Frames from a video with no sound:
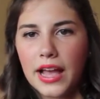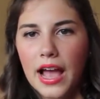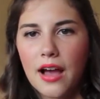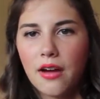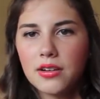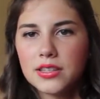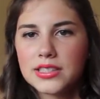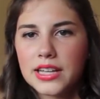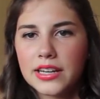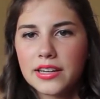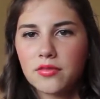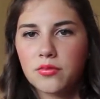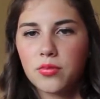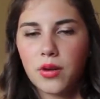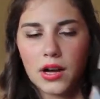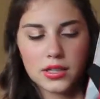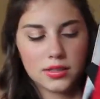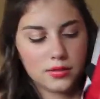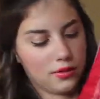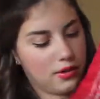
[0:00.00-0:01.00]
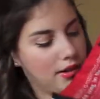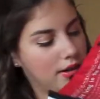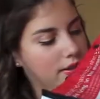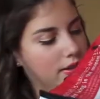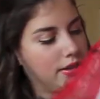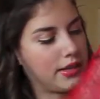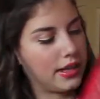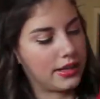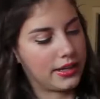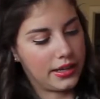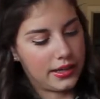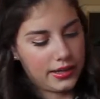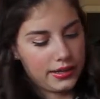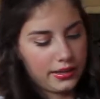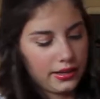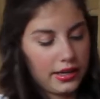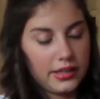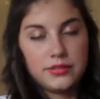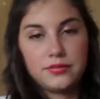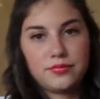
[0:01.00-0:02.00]
How is that even possible? How did that get
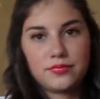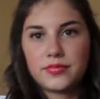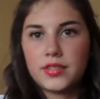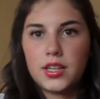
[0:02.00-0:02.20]
in there?